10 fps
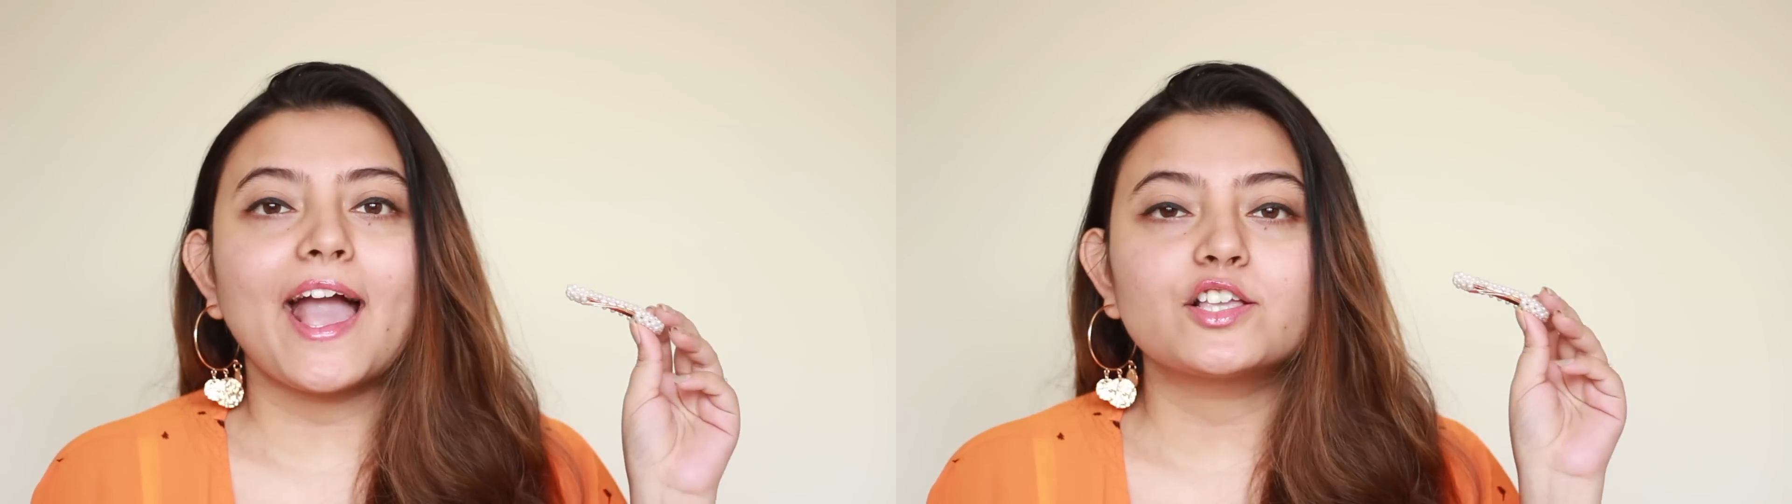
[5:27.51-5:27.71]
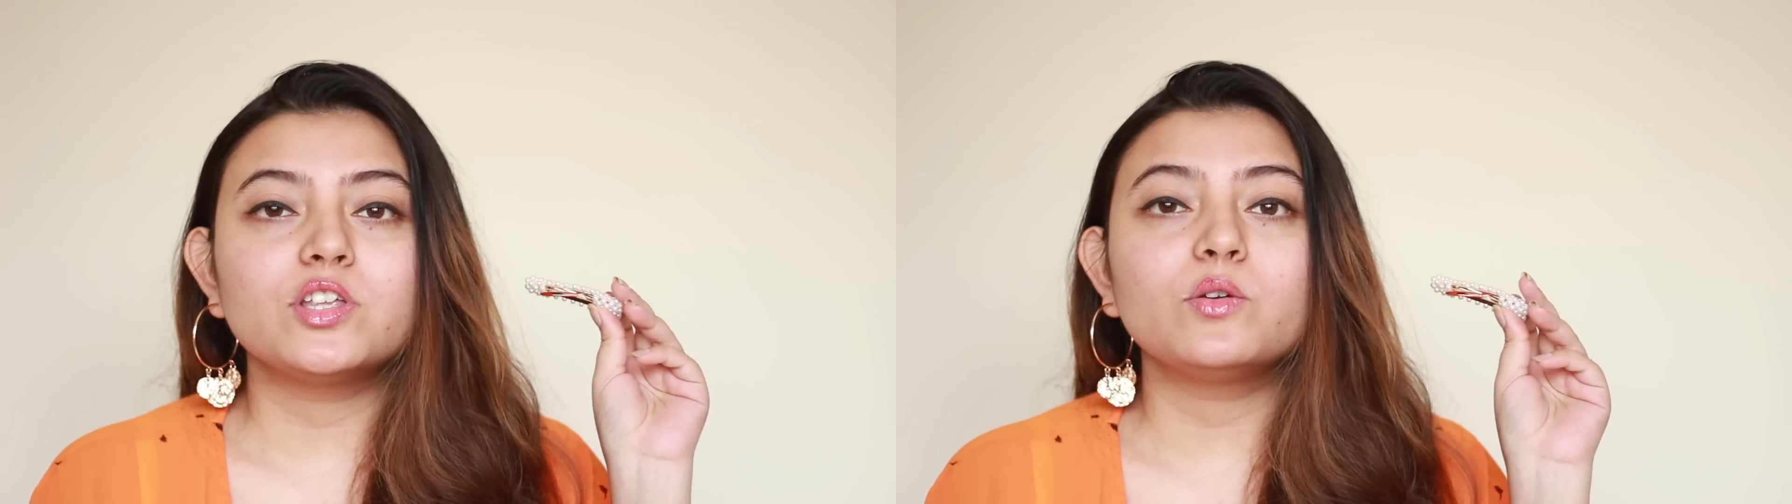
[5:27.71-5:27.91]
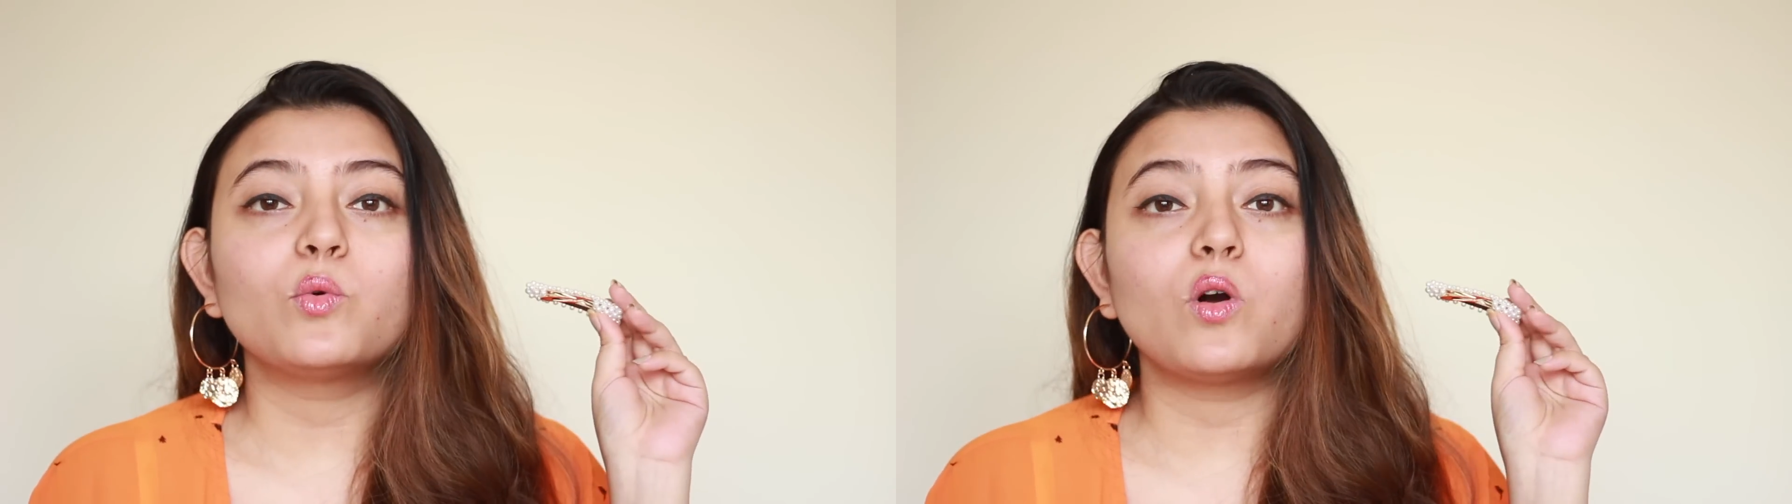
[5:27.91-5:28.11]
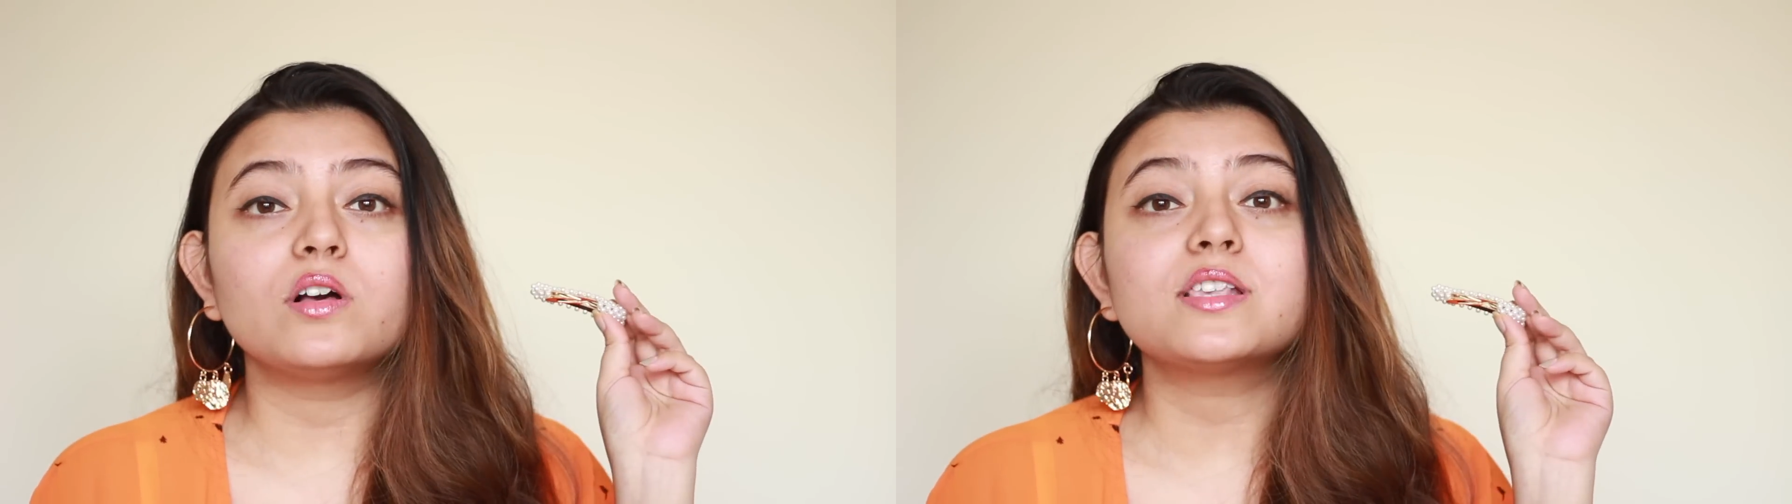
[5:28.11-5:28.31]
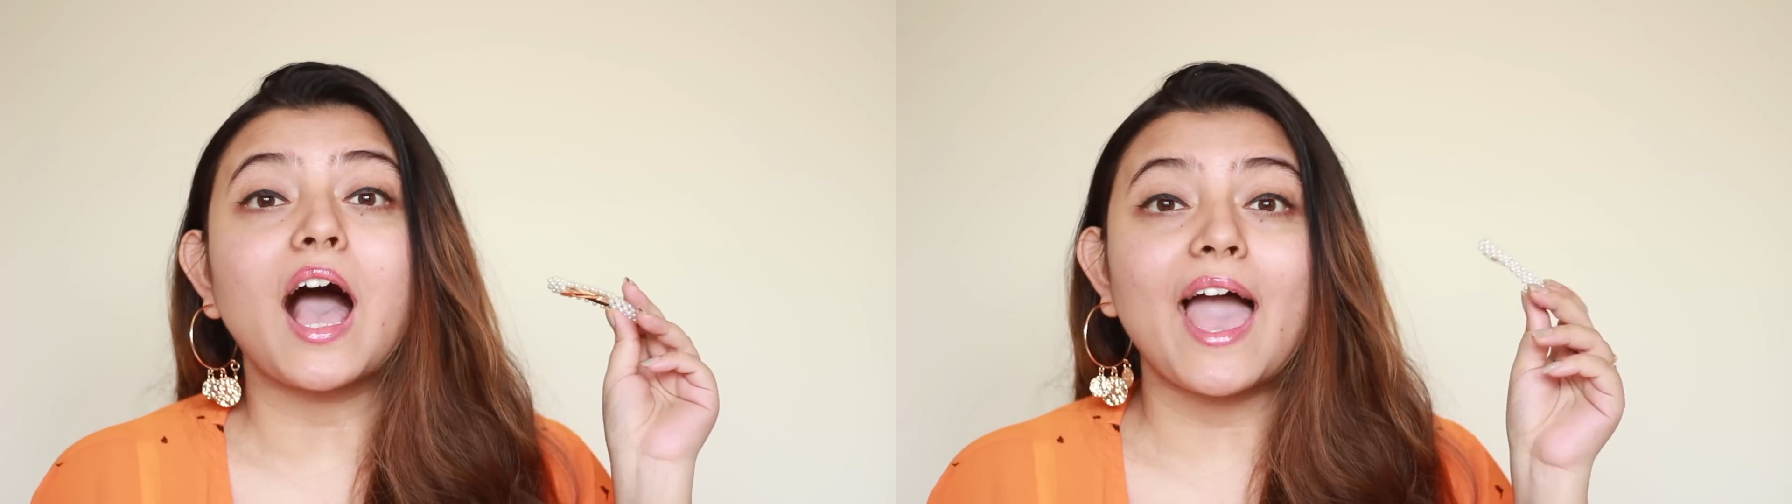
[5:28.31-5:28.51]
actually
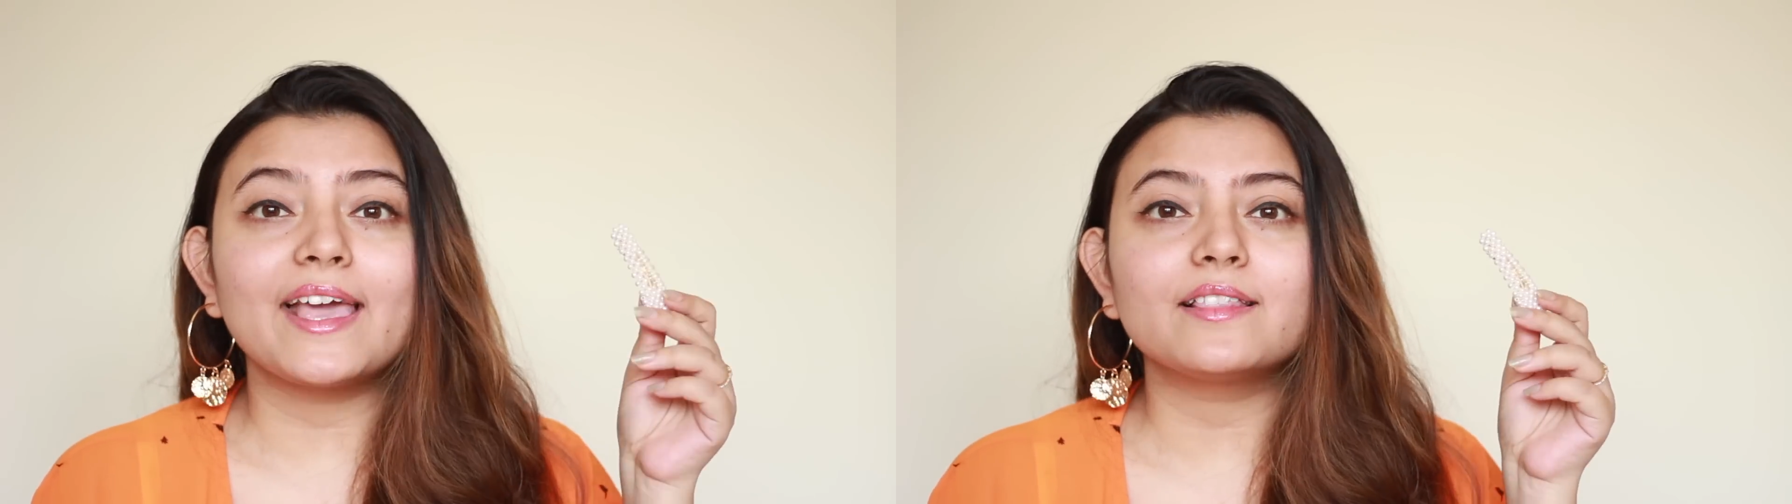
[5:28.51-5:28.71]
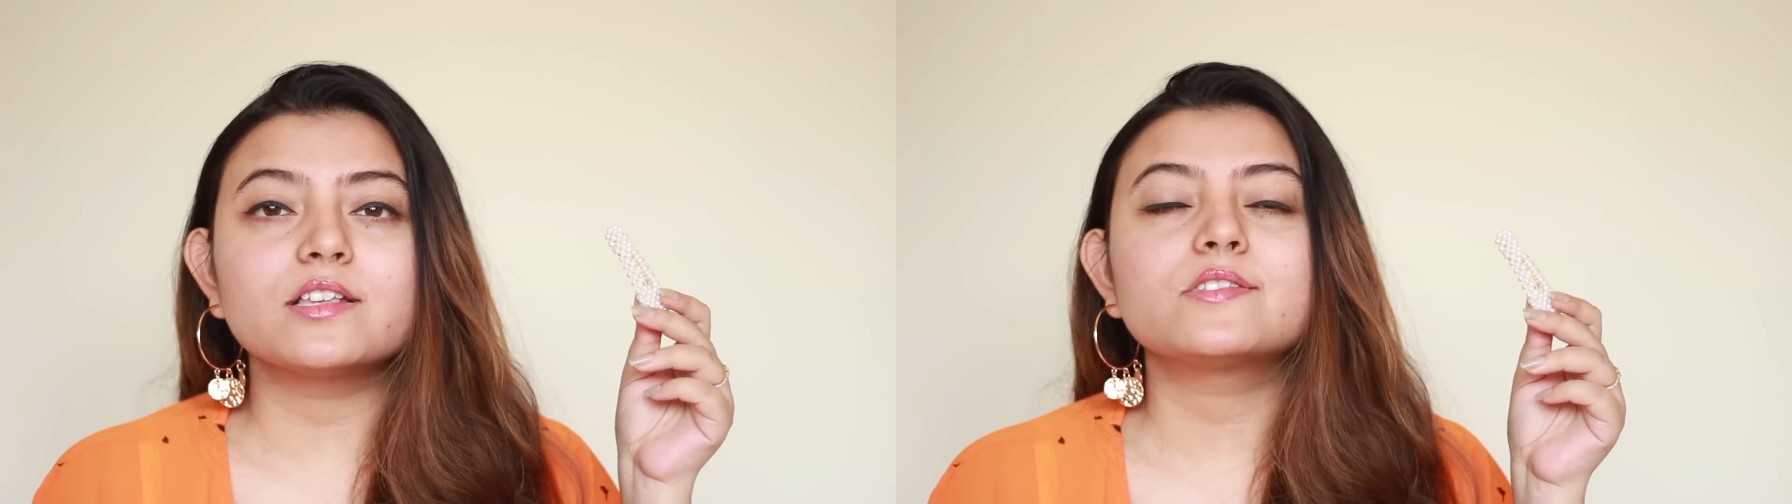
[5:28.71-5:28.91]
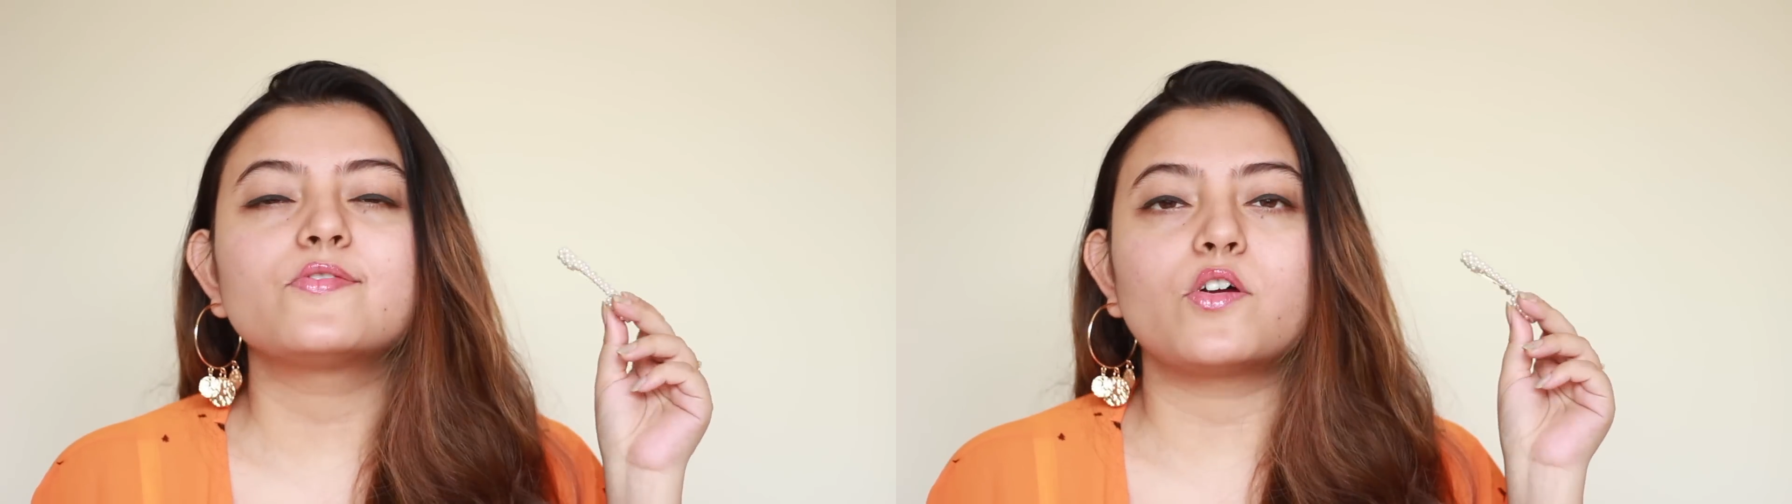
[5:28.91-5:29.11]
was eyeing this